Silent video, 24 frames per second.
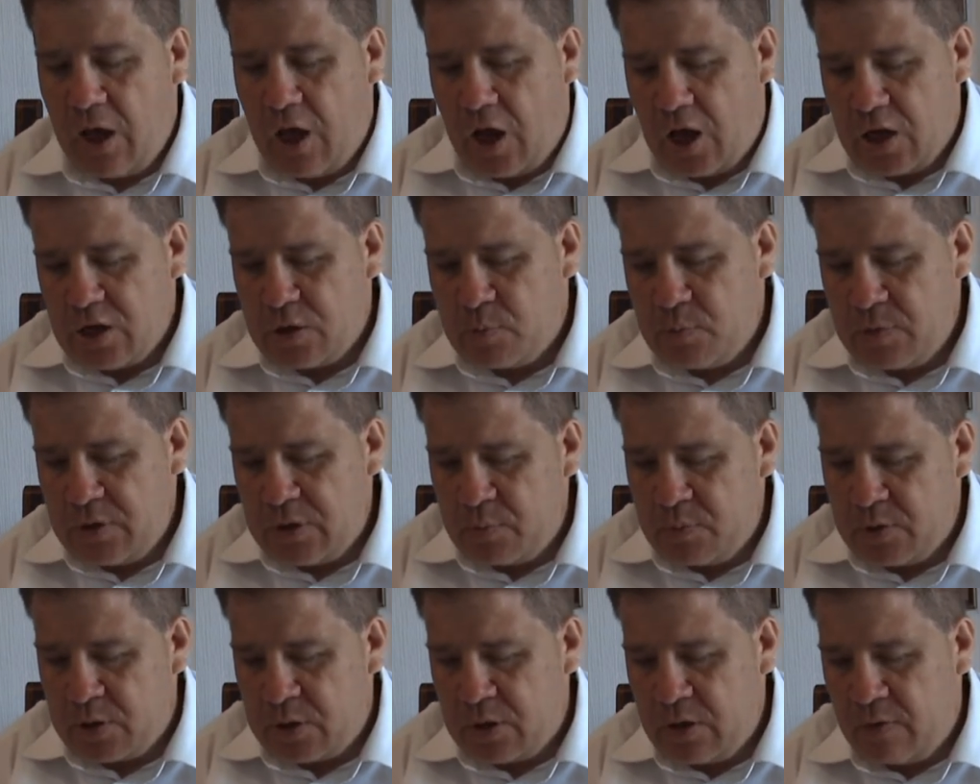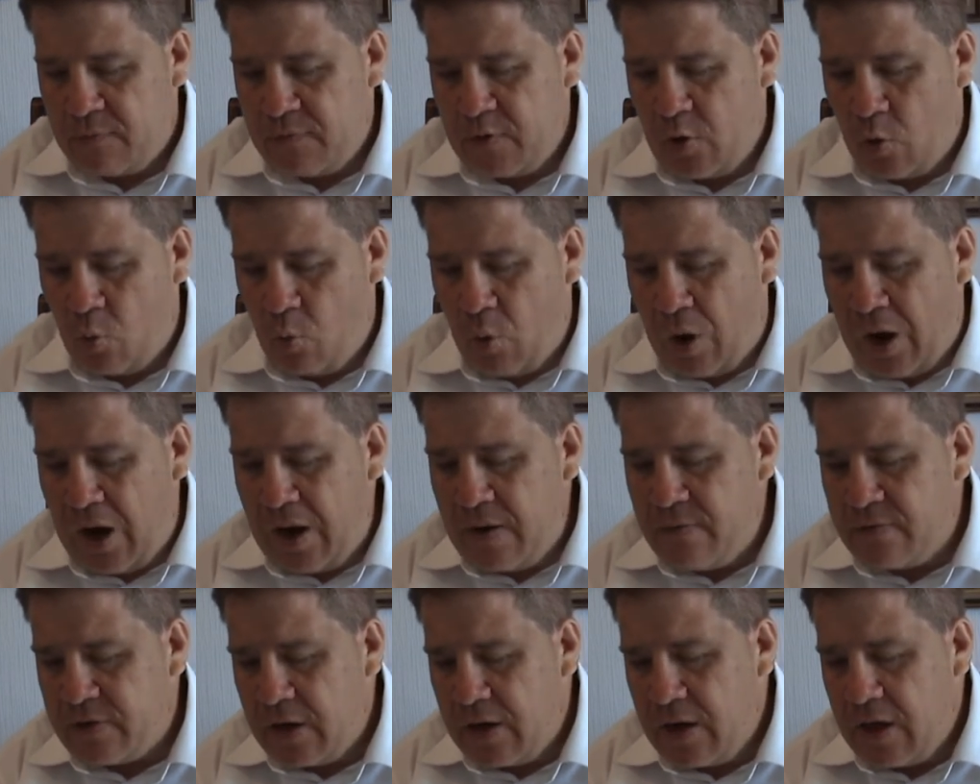husbands must love your
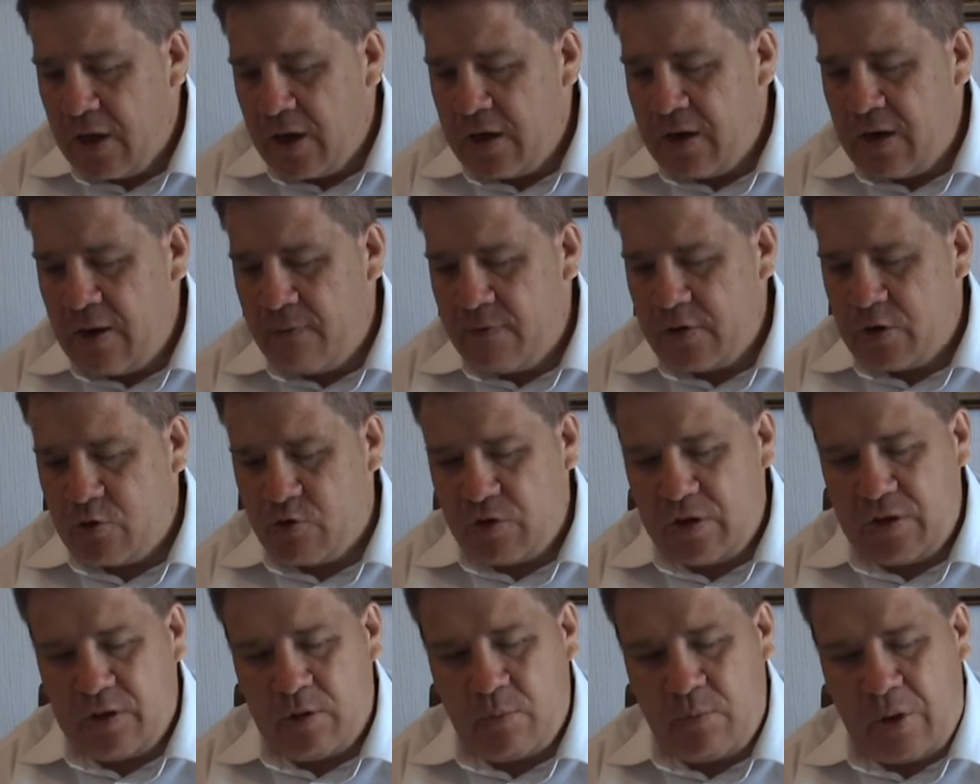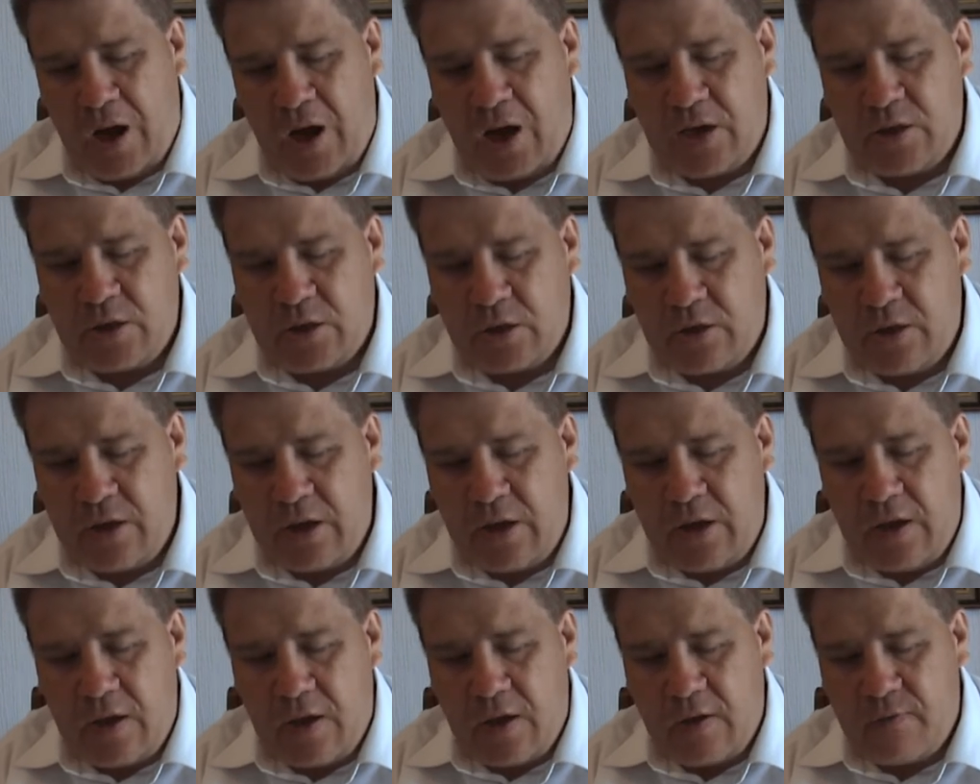wives and never treat them harshly
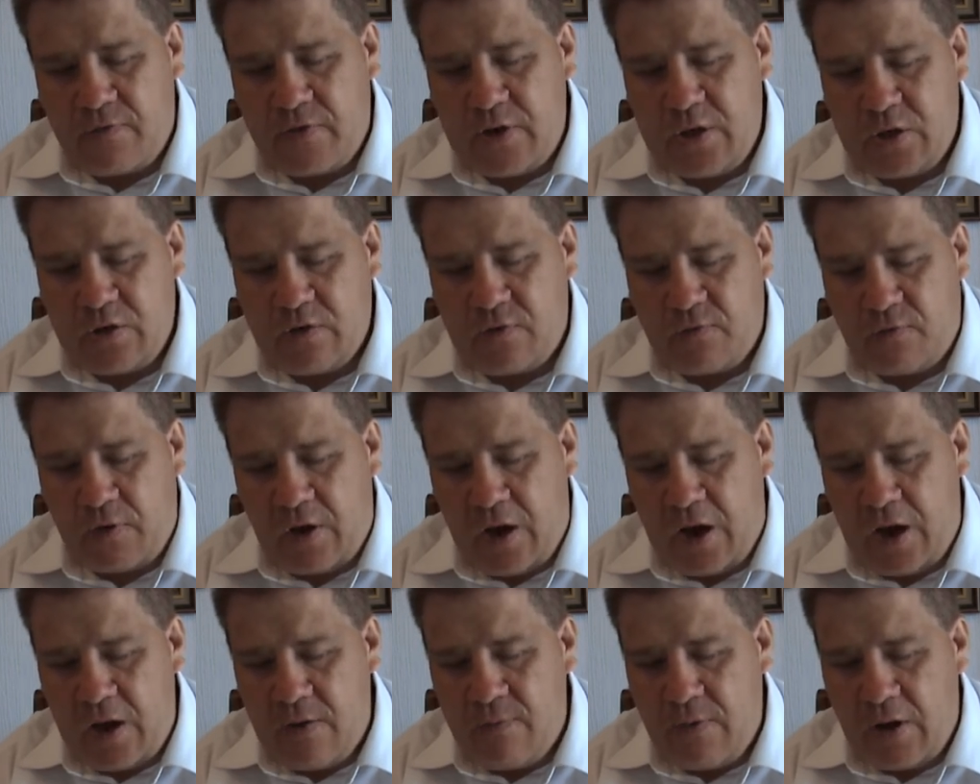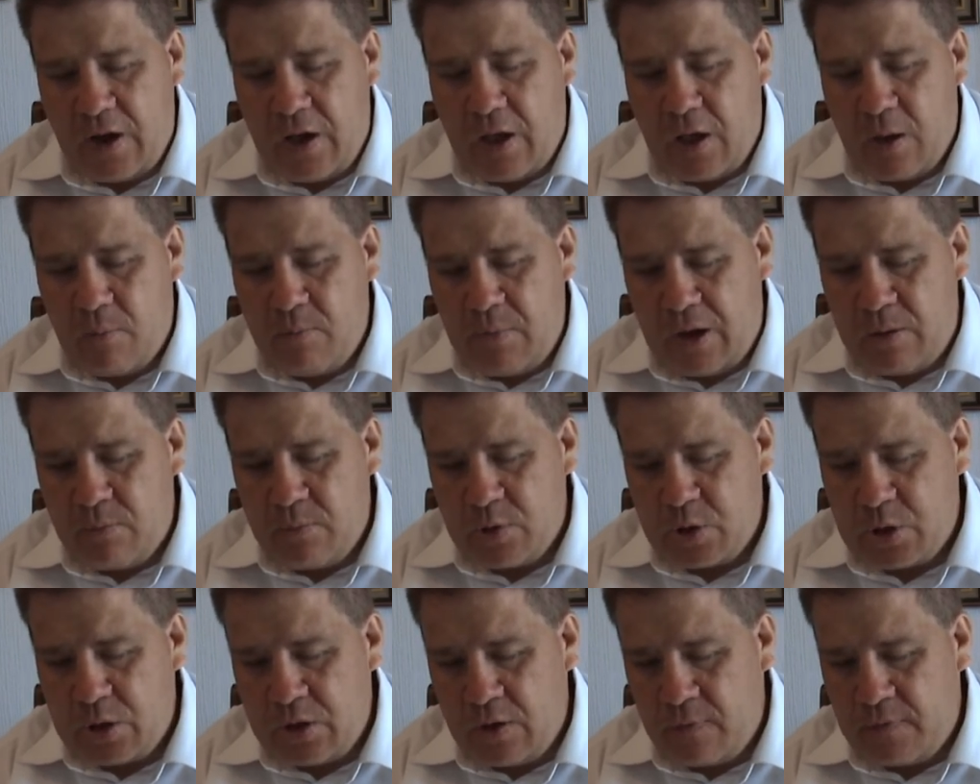ephesians 5 a man
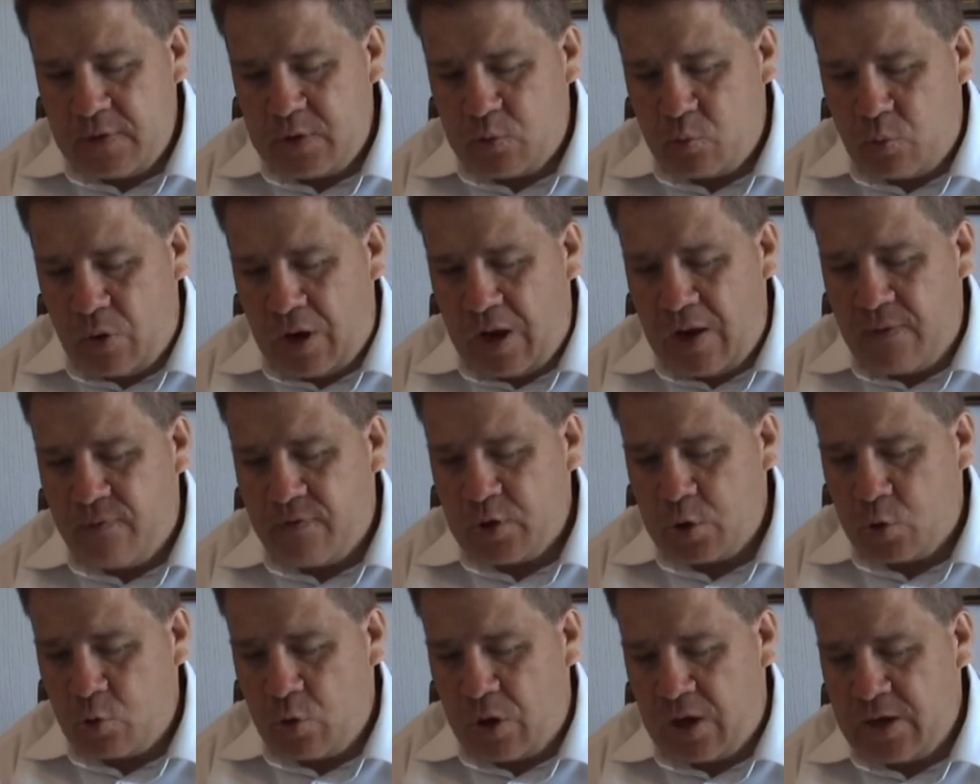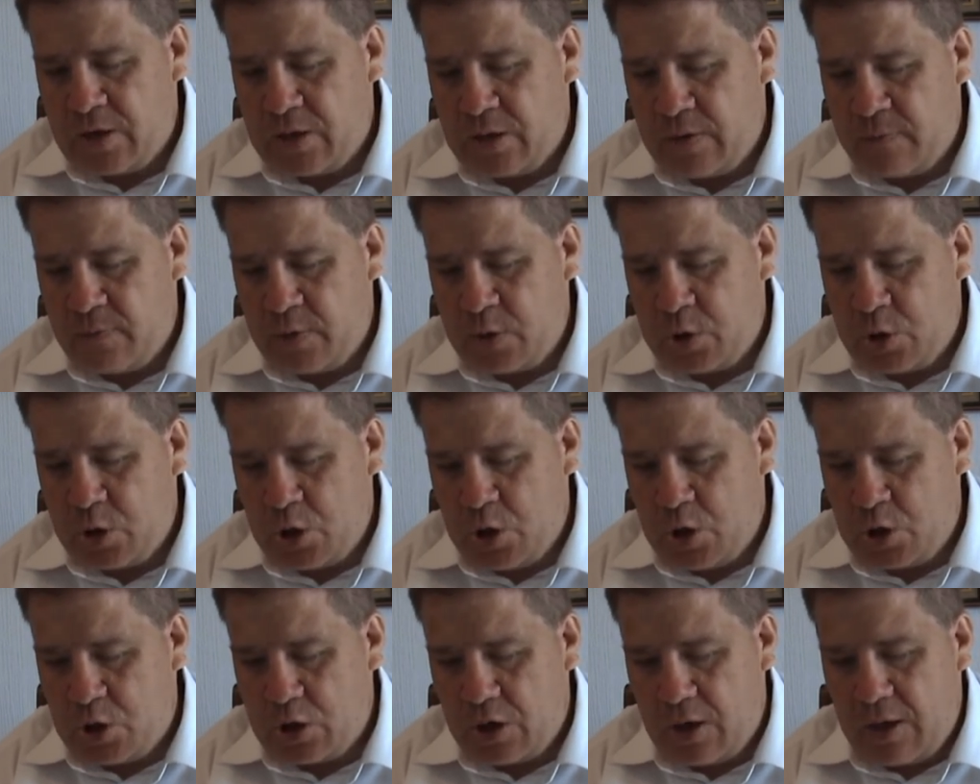must love his wife as christ loved the
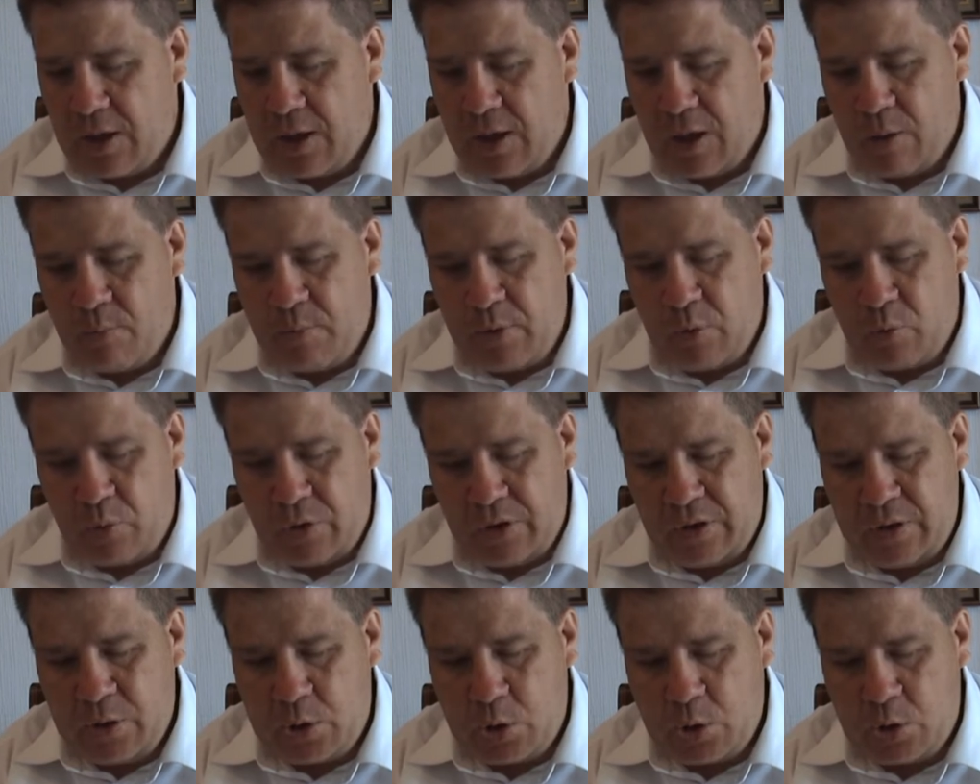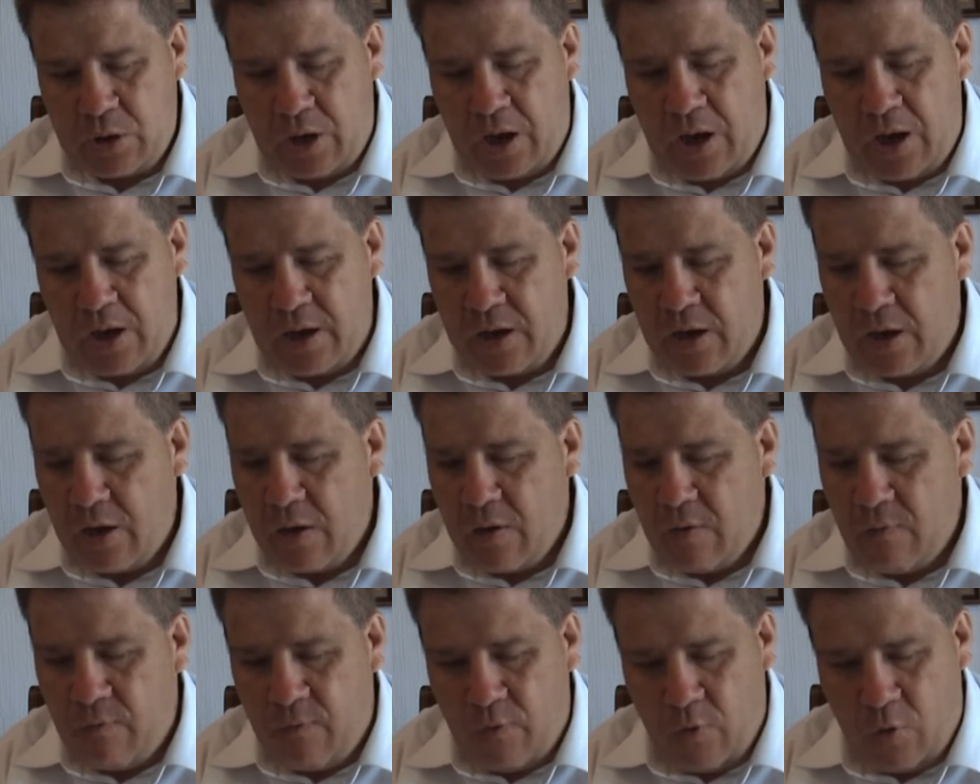church and be willing to die
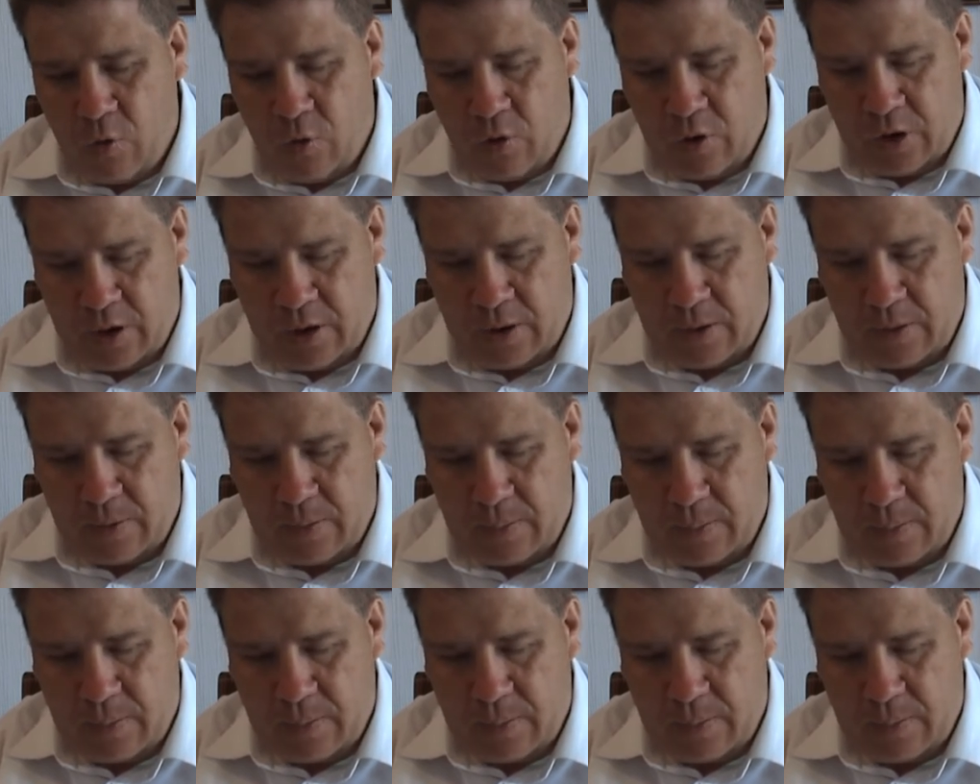for her